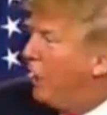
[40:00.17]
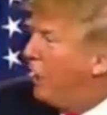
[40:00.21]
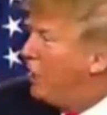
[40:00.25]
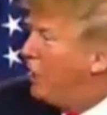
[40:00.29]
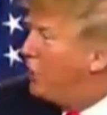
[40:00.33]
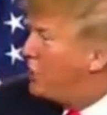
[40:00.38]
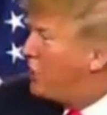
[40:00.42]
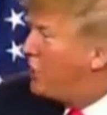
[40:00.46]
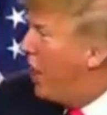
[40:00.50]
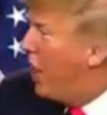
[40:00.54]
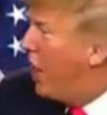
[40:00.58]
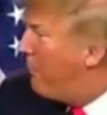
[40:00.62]

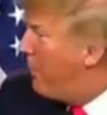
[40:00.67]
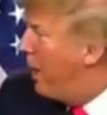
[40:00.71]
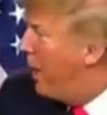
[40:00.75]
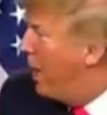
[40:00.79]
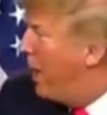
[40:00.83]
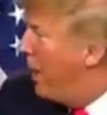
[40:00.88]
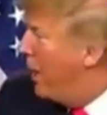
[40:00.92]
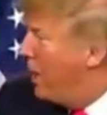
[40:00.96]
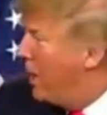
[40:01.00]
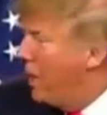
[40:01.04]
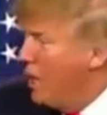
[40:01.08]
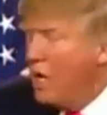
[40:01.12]
up here.
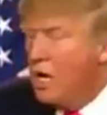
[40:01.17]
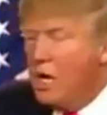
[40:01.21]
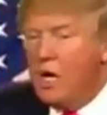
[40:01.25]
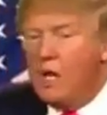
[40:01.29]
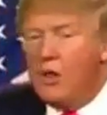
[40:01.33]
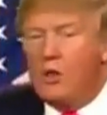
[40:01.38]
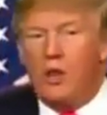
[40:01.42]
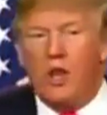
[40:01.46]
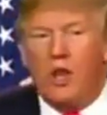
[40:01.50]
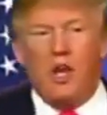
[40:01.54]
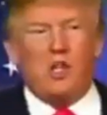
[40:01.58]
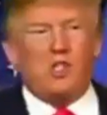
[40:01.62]

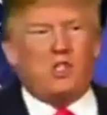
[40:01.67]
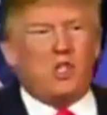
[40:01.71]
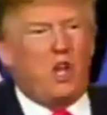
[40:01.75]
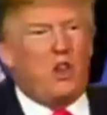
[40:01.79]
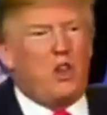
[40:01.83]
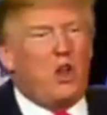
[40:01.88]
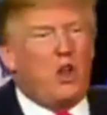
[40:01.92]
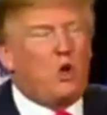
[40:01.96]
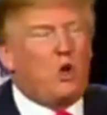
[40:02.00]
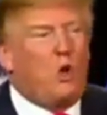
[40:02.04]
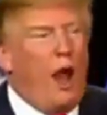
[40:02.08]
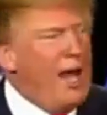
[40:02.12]
These are the
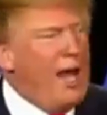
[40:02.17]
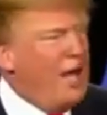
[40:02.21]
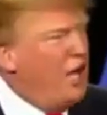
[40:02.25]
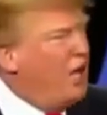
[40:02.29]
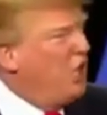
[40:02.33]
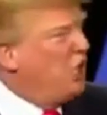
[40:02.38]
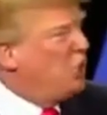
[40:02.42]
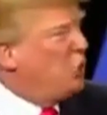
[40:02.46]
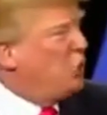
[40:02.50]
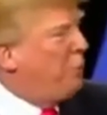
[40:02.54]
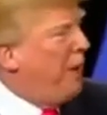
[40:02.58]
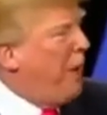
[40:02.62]

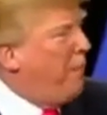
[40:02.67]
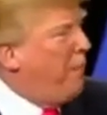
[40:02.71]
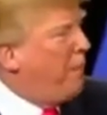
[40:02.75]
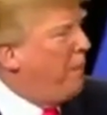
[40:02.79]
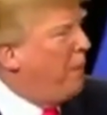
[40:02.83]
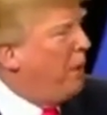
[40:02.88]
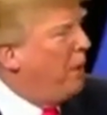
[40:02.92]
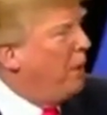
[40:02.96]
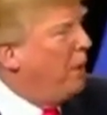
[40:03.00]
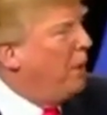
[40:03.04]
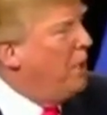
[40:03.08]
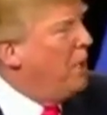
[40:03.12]
greatest people.
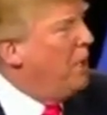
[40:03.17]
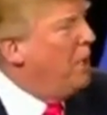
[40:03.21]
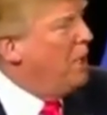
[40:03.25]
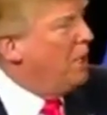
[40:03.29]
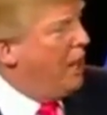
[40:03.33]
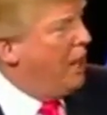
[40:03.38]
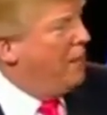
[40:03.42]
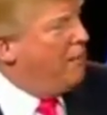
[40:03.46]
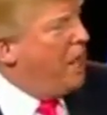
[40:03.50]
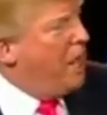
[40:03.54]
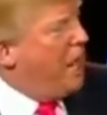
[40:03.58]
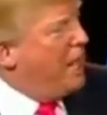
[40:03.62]
Come
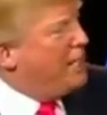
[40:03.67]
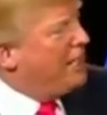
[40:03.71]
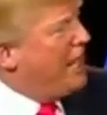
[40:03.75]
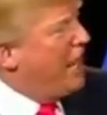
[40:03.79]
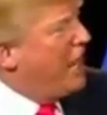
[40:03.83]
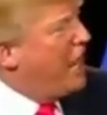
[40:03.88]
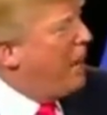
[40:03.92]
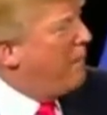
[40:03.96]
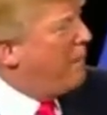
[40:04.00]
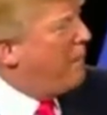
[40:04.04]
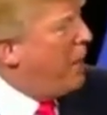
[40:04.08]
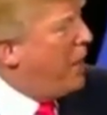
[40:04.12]
on, get up
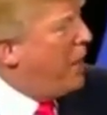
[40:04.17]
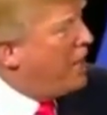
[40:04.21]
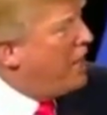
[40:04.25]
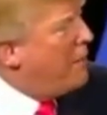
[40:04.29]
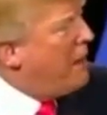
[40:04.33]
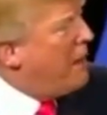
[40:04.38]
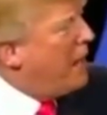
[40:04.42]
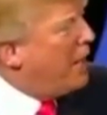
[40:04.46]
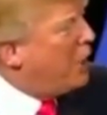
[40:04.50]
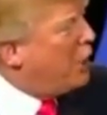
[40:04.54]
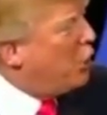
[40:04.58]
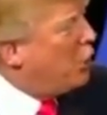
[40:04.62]
here. I'm going to
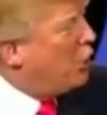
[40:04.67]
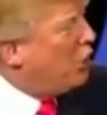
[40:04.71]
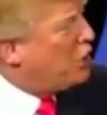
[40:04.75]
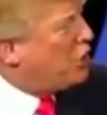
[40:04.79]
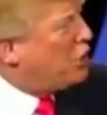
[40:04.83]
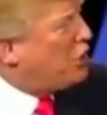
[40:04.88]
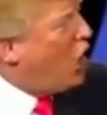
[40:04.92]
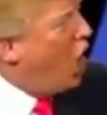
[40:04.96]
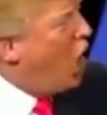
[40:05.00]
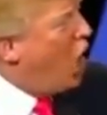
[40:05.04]
make you a star.